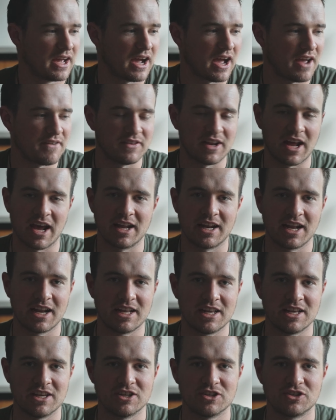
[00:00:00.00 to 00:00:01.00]
I haven't had
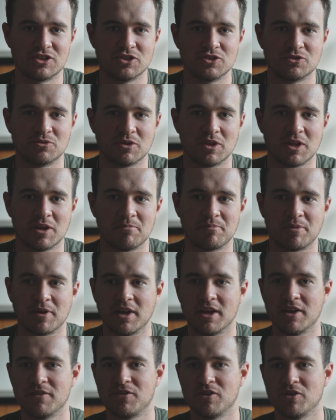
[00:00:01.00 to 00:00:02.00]
any issues with it,
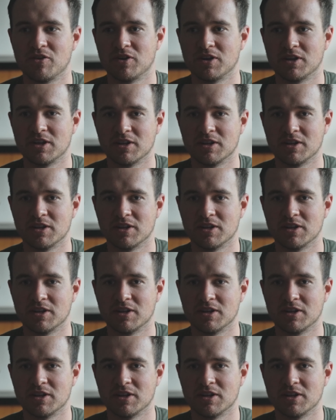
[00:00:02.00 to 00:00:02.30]
but if you're in